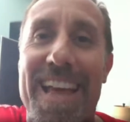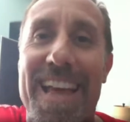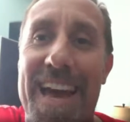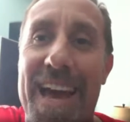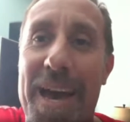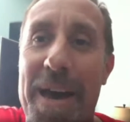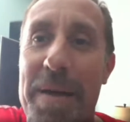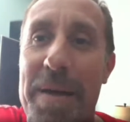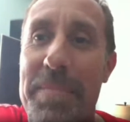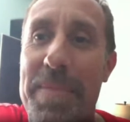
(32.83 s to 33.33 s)

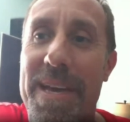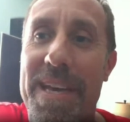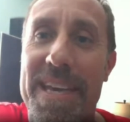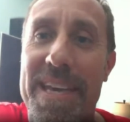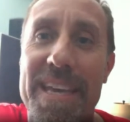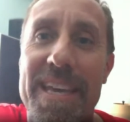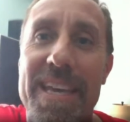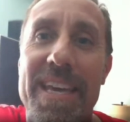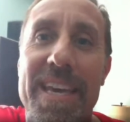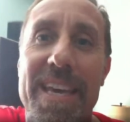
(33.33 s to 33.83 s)
But
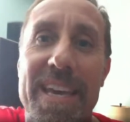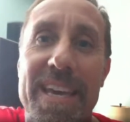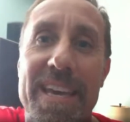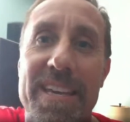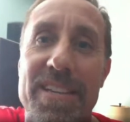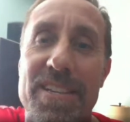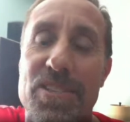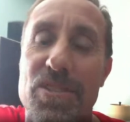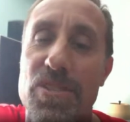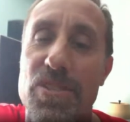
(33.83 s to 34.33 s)
he
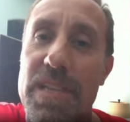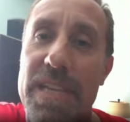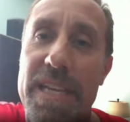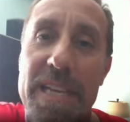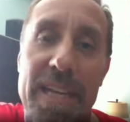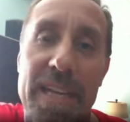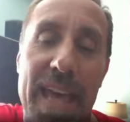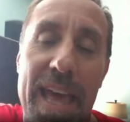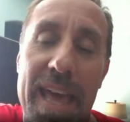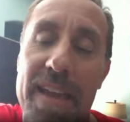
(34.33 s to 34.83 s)
is
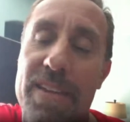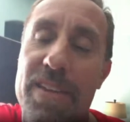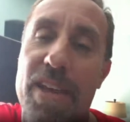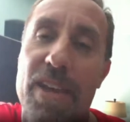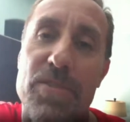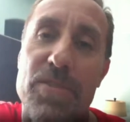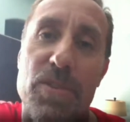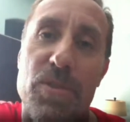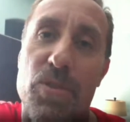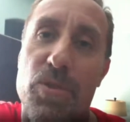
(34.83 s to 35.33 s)
leading
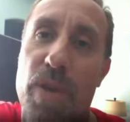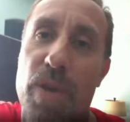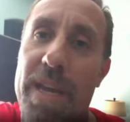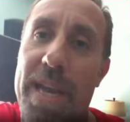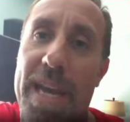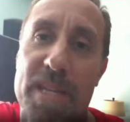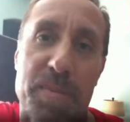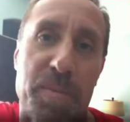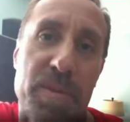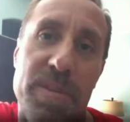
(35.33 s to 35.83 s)
NTS with great
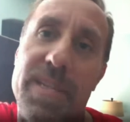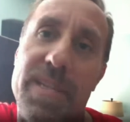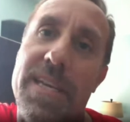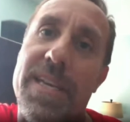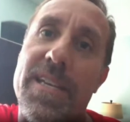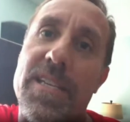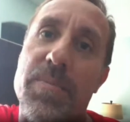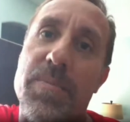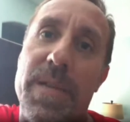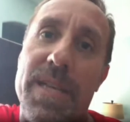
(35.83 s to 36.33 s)

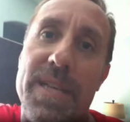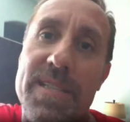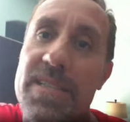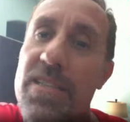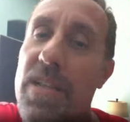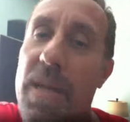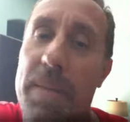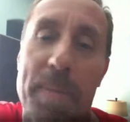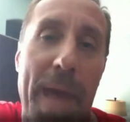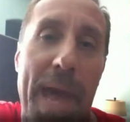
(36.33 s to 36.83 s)
expertise, but he's
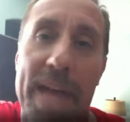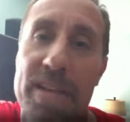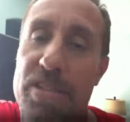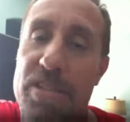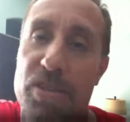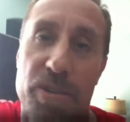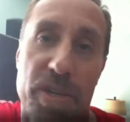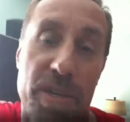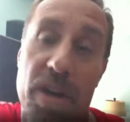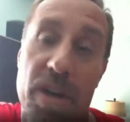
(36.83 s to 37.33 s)
still a
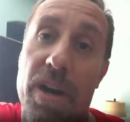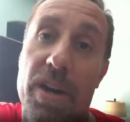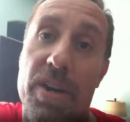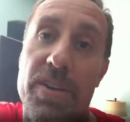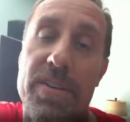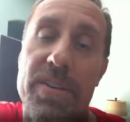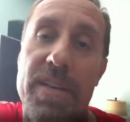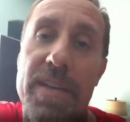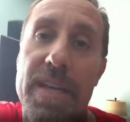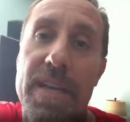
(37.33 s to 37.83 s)
pastor at
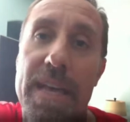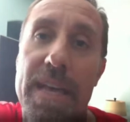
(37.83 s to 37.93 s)
heart.